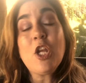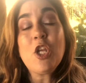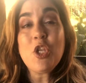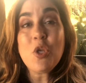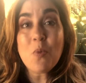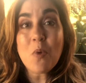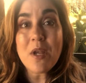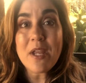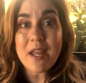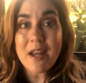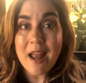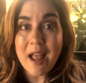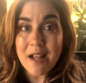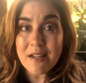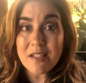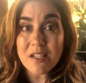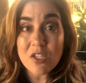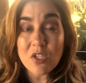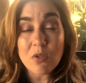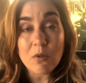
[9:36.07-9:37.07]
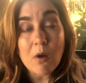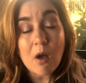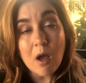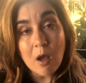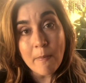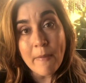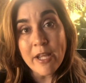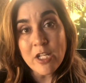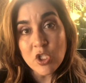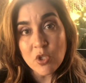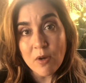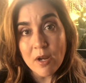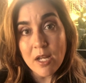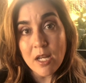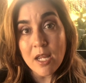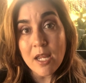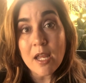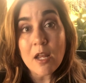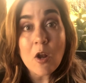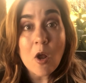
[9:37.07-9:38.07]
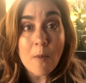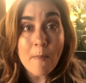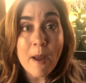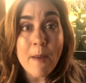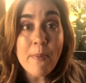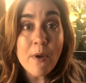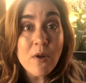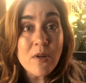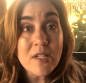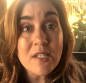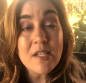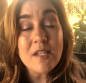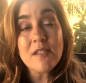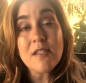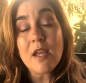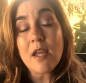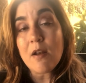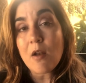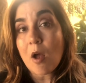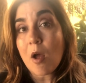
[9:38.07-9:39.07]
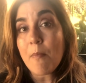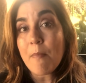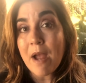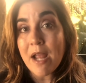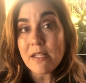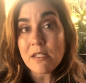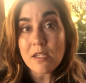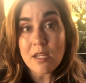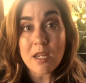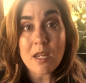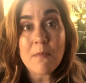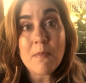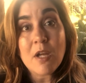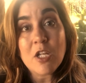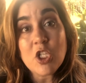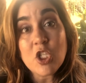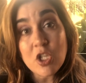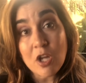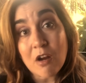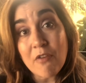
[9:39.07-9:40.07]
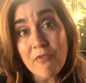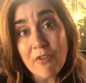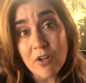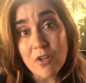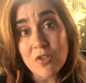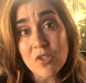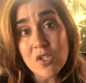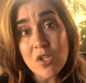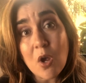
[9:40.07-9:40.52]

you will get access to all my training and all my bonuses and all my team share funnels.